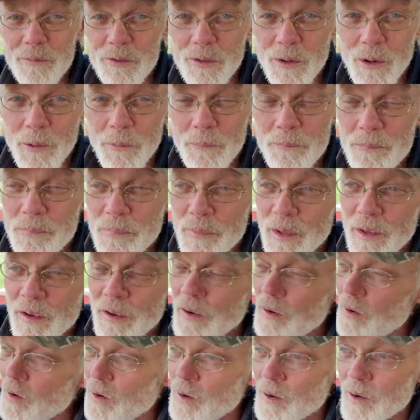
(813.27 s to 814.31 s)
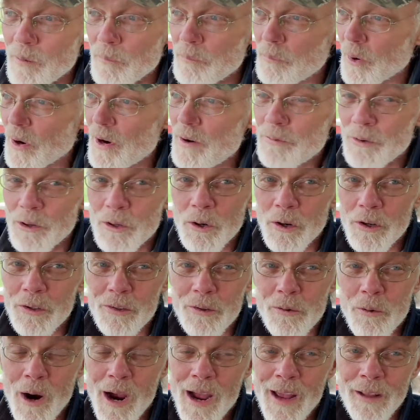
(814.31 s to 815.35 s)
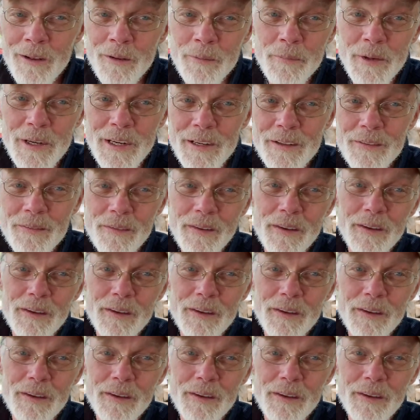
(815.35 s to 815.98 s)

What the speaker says: So pray for Chris Quagland, man.